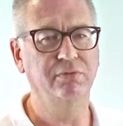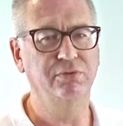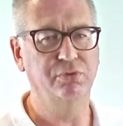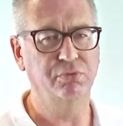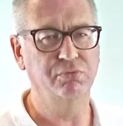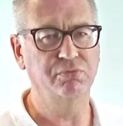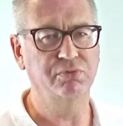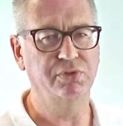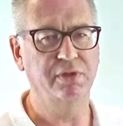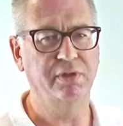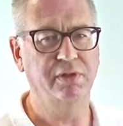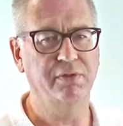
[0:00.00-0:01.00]

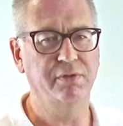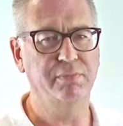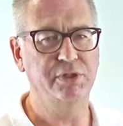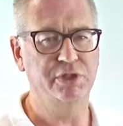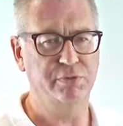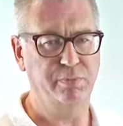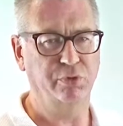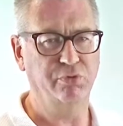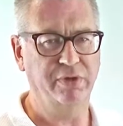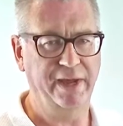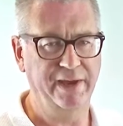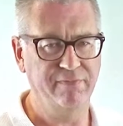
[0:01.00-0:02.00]
tools, the business
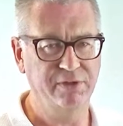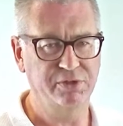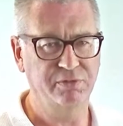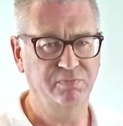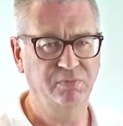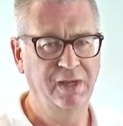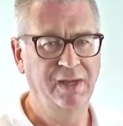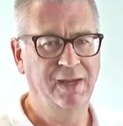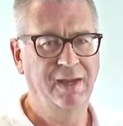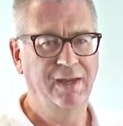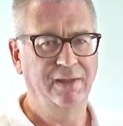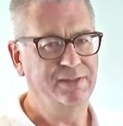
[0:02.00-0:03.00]
model canvas.
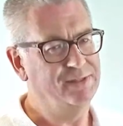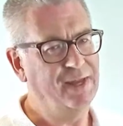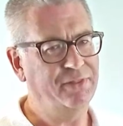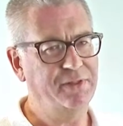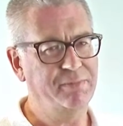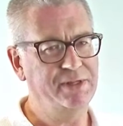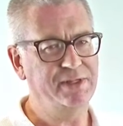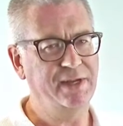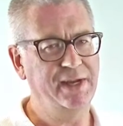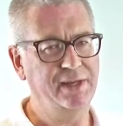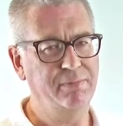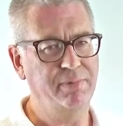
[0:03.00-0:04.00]
There's nothing to be
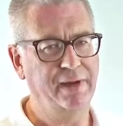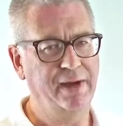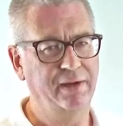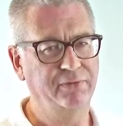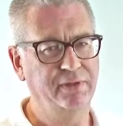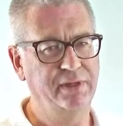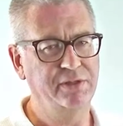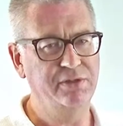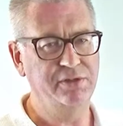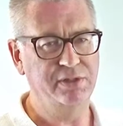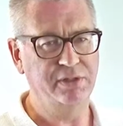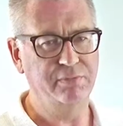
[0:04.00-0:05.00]
scared about in
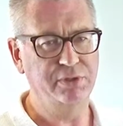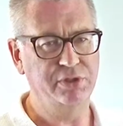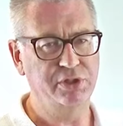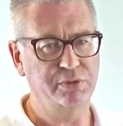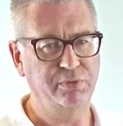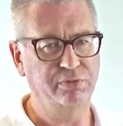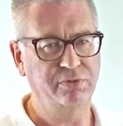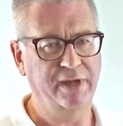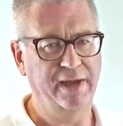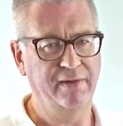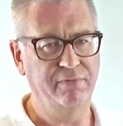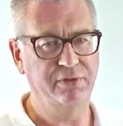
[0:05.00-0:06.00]
using the business model
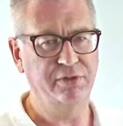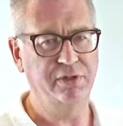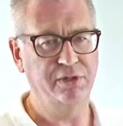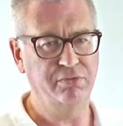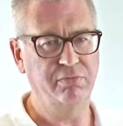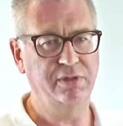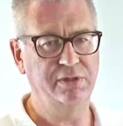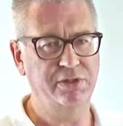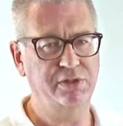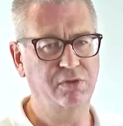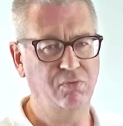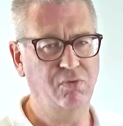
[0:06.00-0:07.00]
canvas. It's really
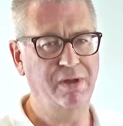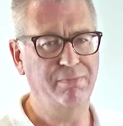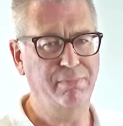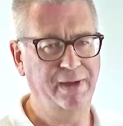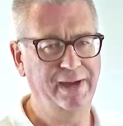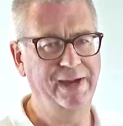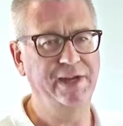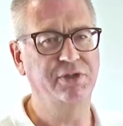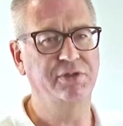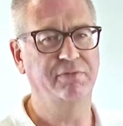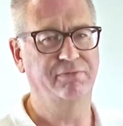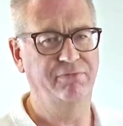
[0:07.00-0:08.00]
just a
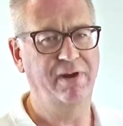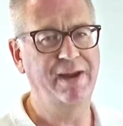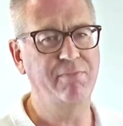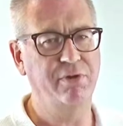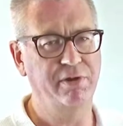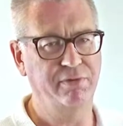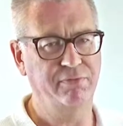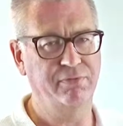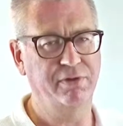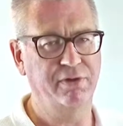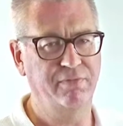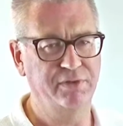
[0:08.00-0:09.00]
one-page framework
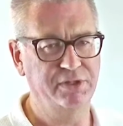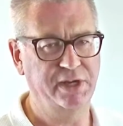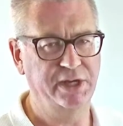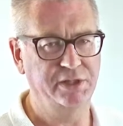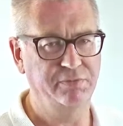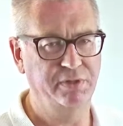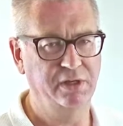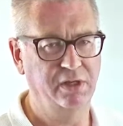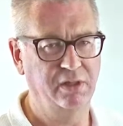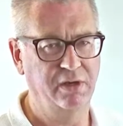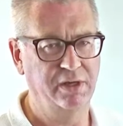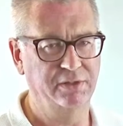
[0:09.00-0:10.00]
for a conversation with your
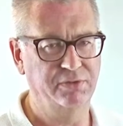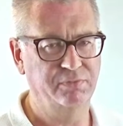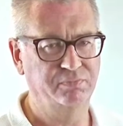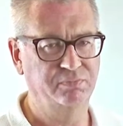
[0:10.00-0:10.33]
clients.